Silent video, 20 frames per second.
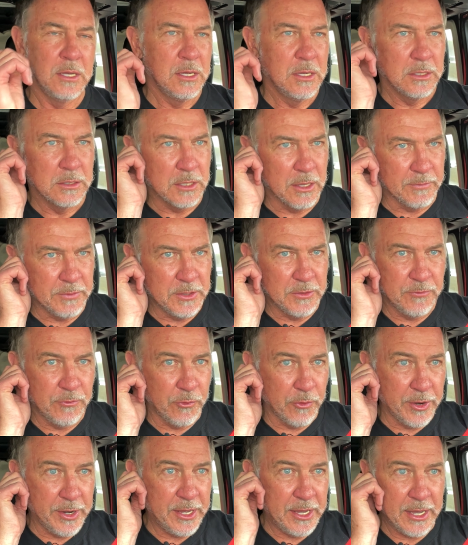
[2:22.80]

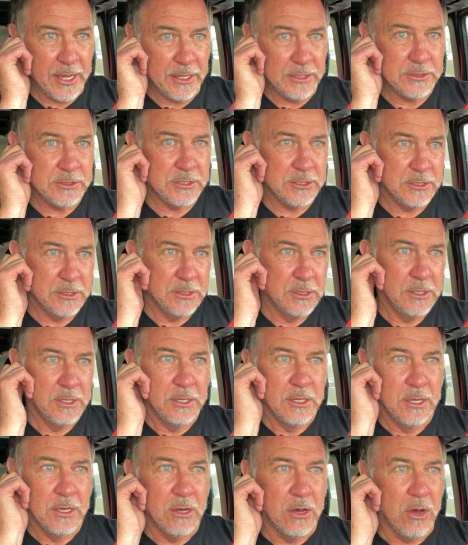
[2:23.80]
48s.
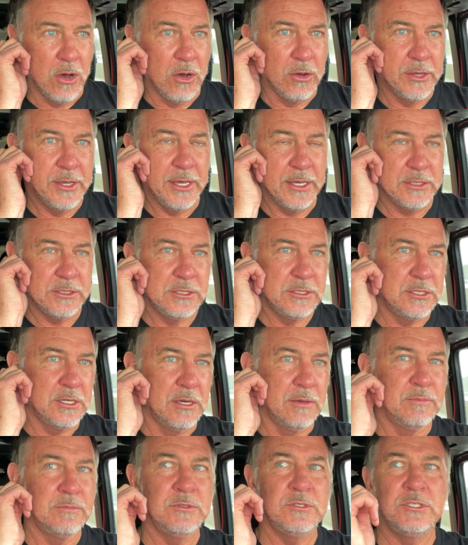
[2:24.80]
I'll get
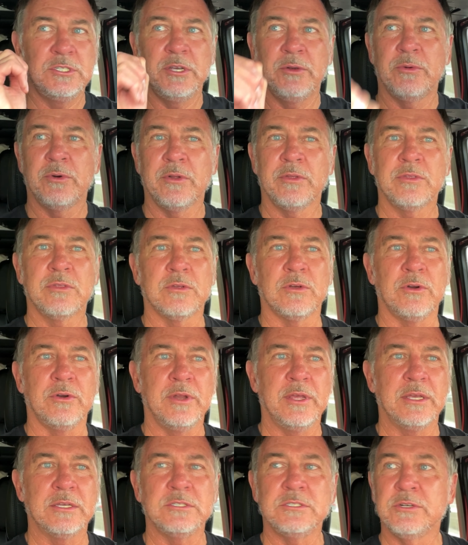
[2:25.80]
some 0 to
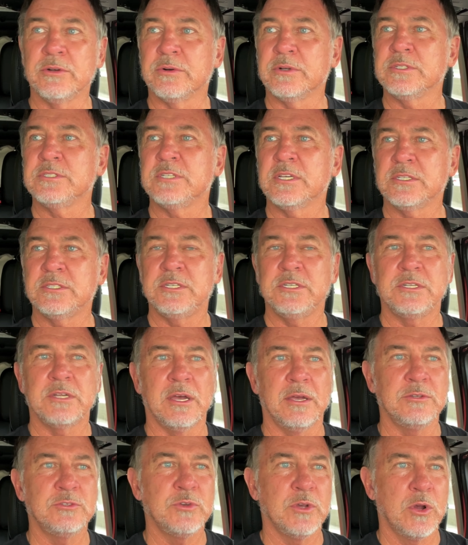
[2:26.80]
30 and 0 to 60
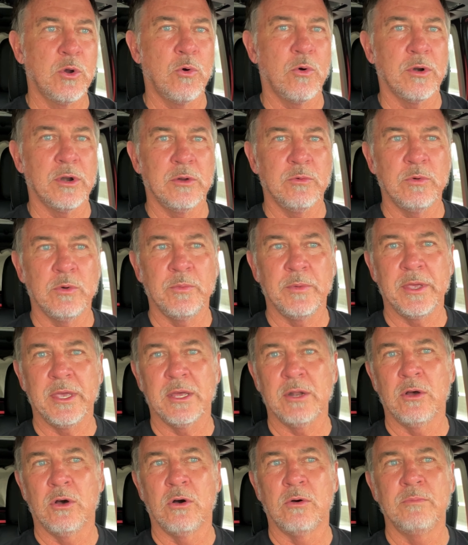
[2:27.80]
times recorded when we
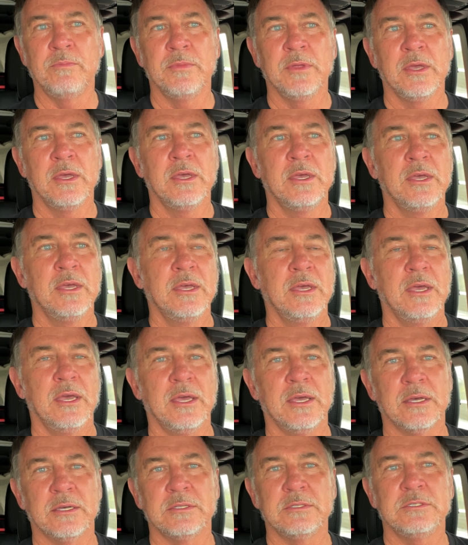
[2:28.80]
get home
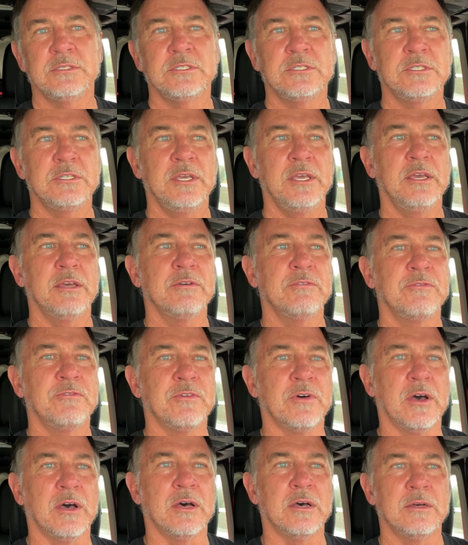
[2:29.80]
and see if
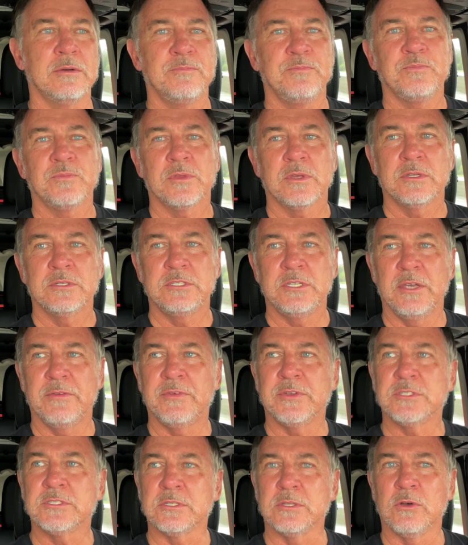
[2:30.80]

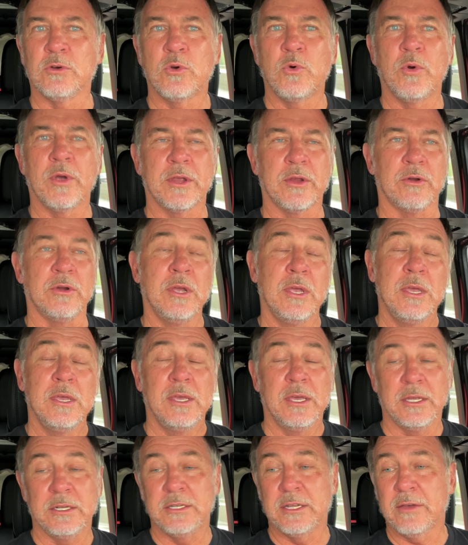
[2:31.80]
it's a little quicker.
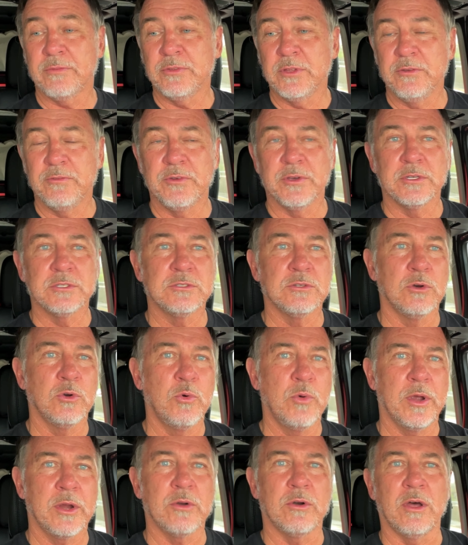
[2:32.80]
It definitely feels a little
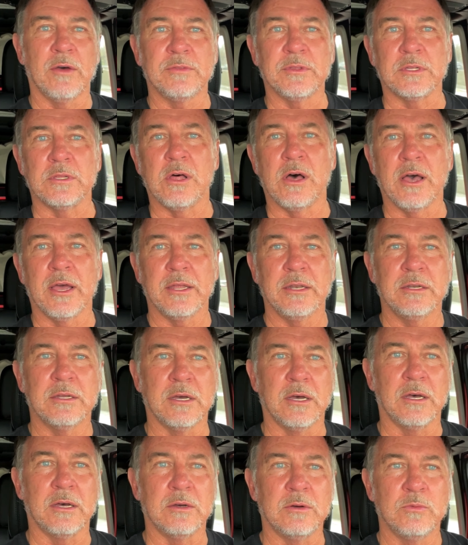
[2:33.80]
quicker off the line
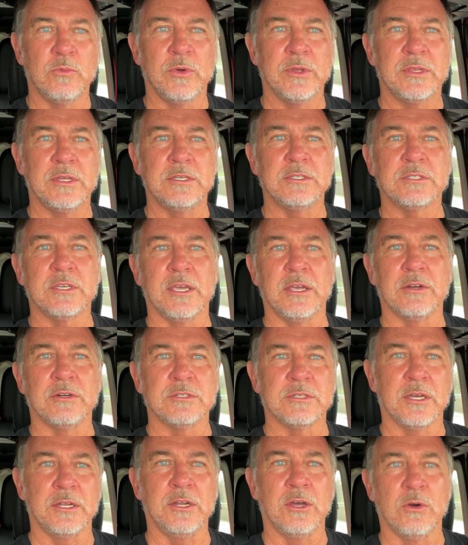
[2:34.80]
with these
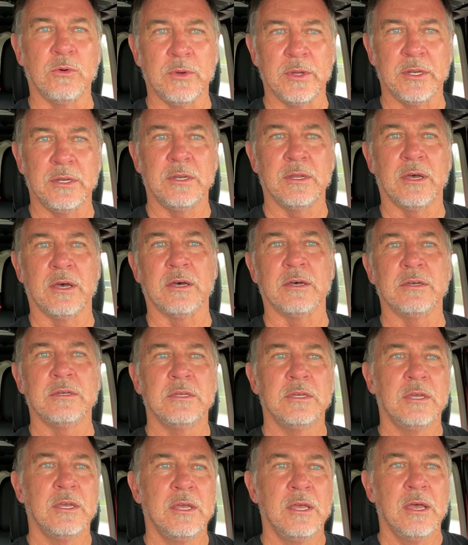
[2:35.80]
gears. I know when
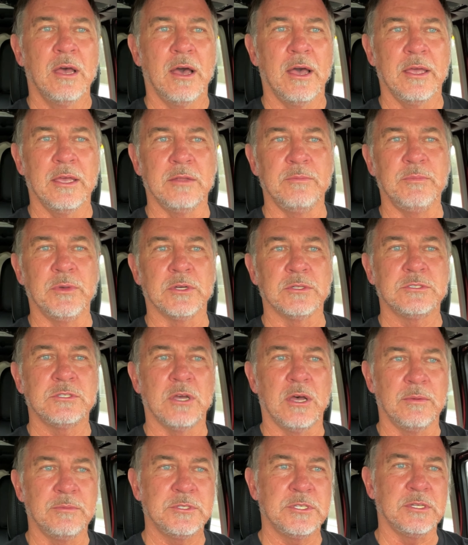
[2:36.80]
I had Milt
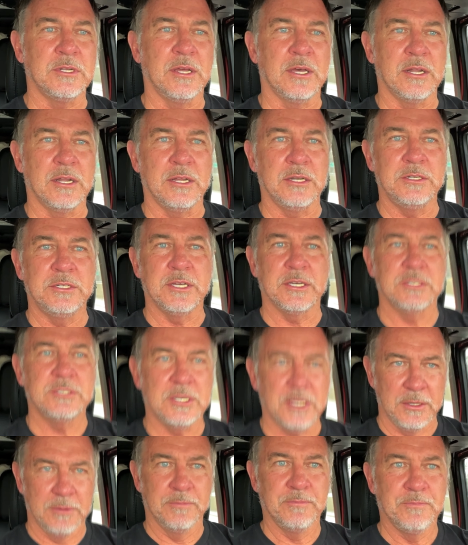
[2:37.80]
Thompson at Dixie